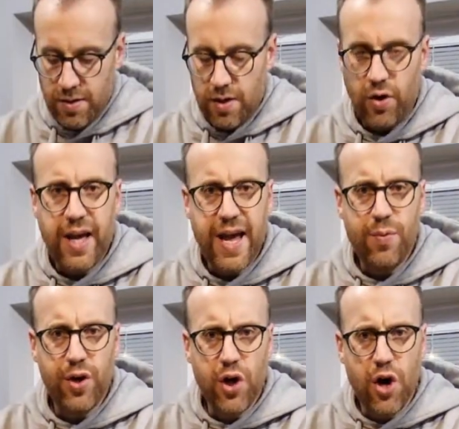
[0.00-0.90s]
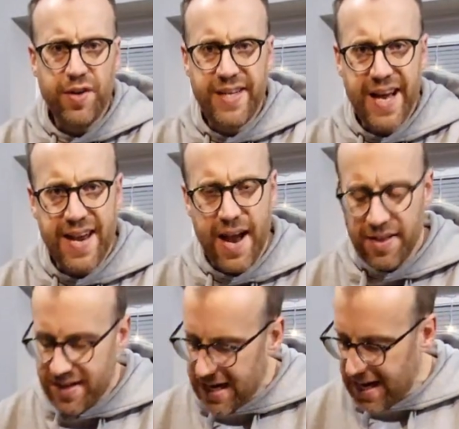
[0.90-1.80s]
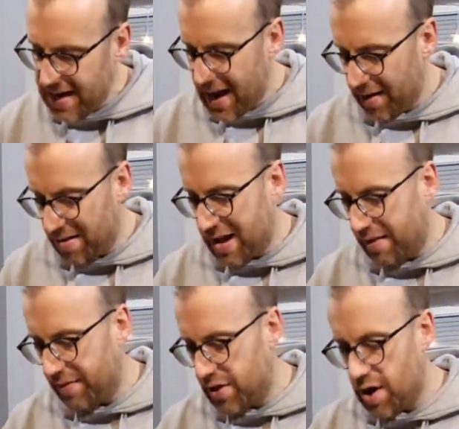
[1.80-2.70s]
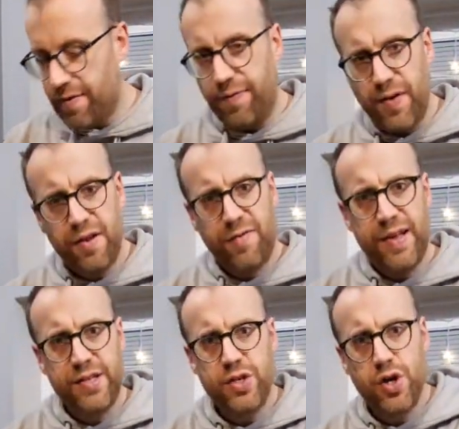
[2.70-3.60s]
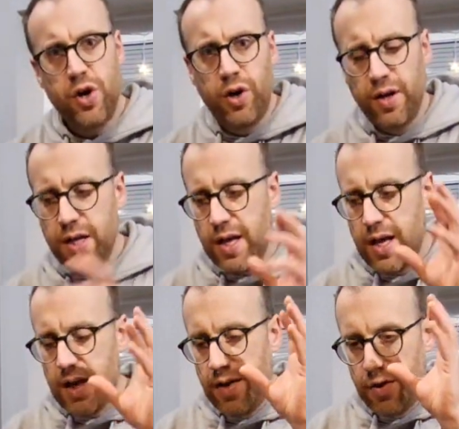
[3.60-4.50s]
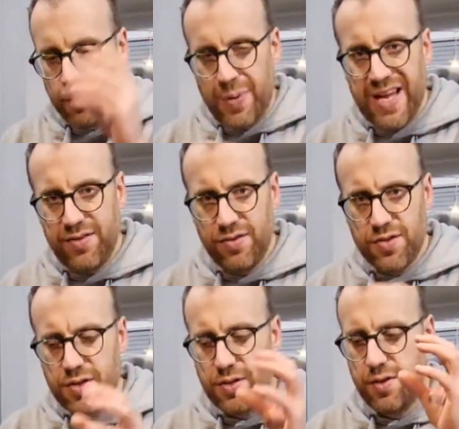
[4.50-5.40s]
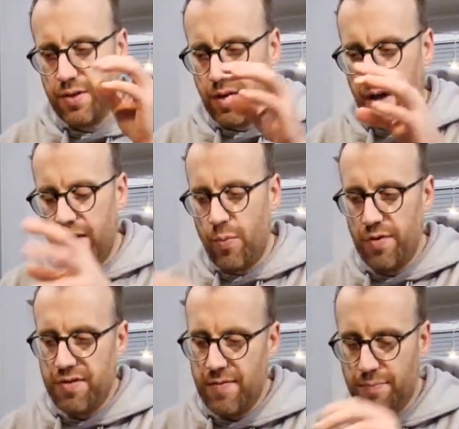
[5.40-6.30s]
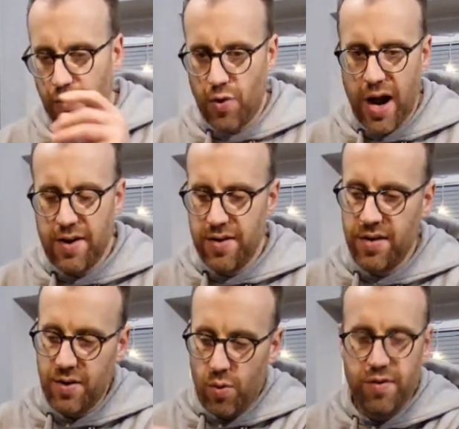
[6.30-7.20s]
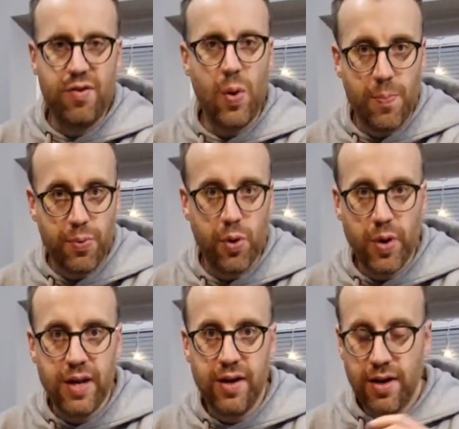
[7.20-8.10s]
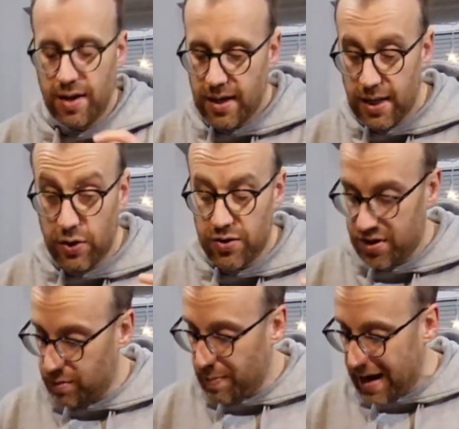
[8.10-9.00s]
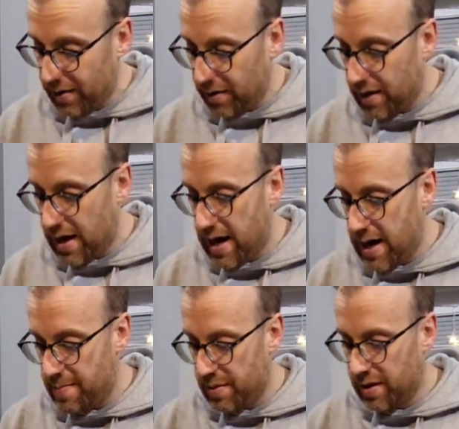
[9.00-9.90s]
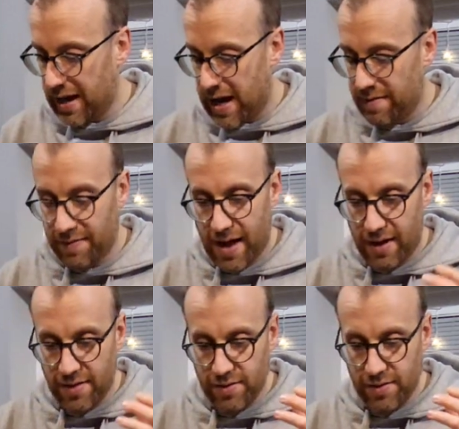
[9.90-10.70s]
Okay, here we go, day 19, El Salvador. First thing to note, the beans, and then once I've grinded and once I was brewing, you could smell kind of that,